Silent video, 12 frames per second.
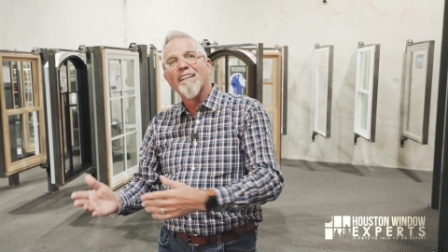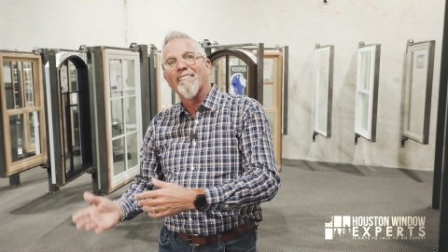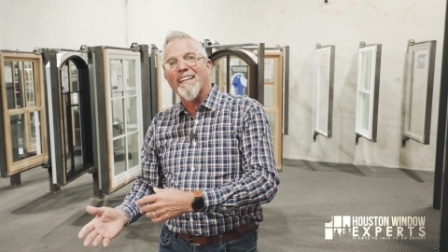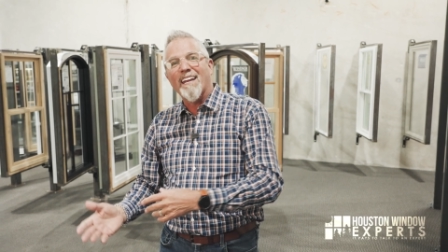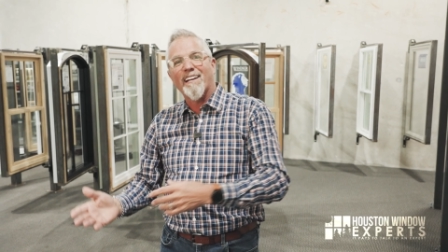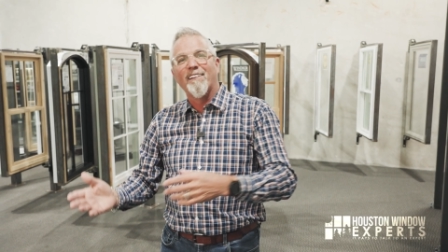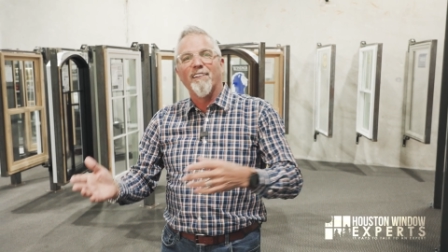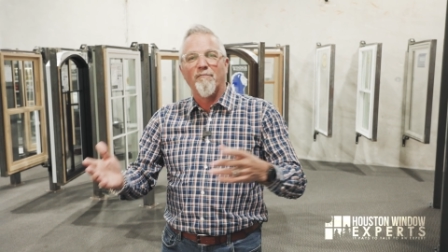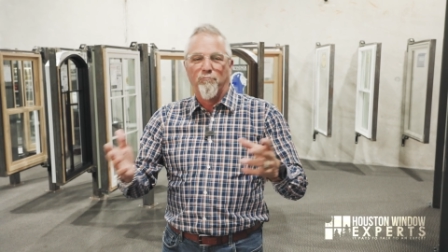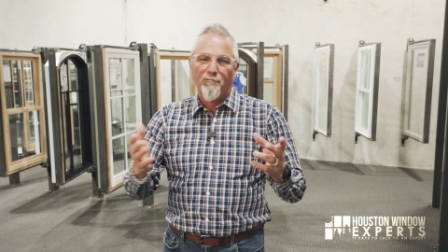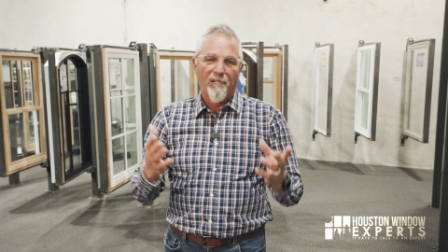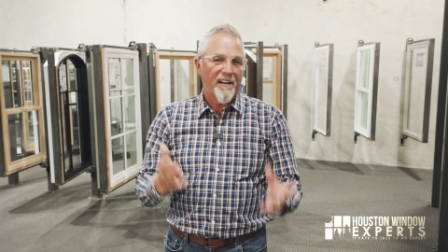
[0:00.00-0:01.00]
than they
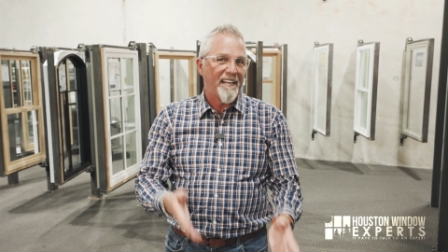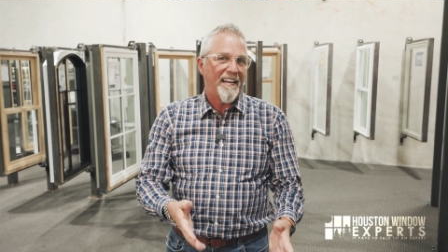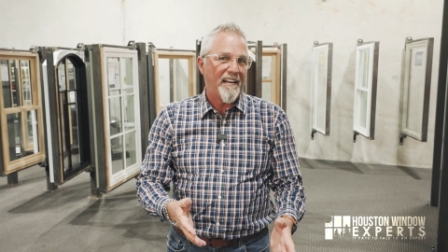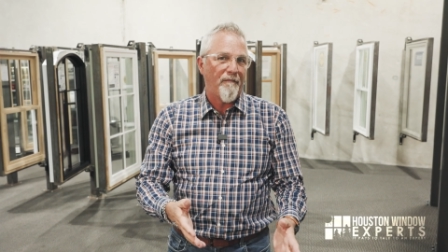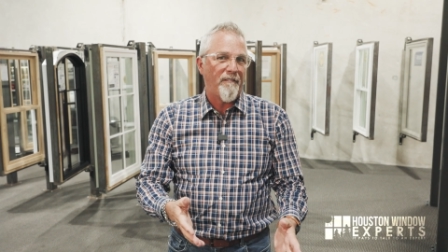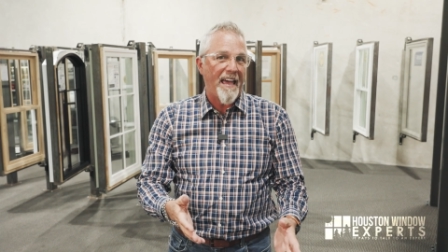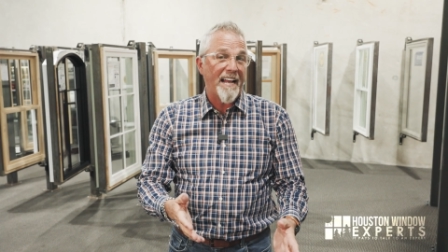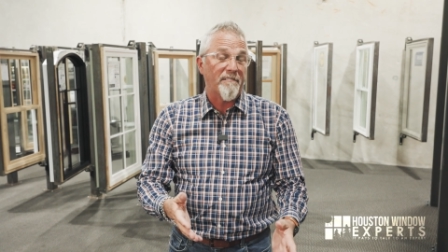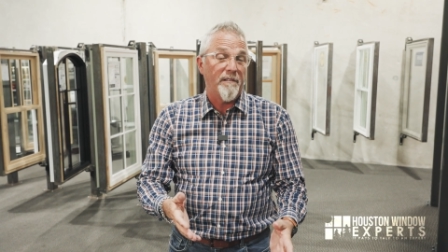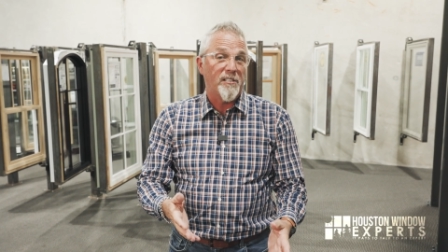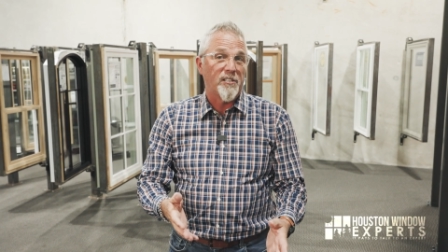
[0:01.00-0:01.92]
could working at a factory.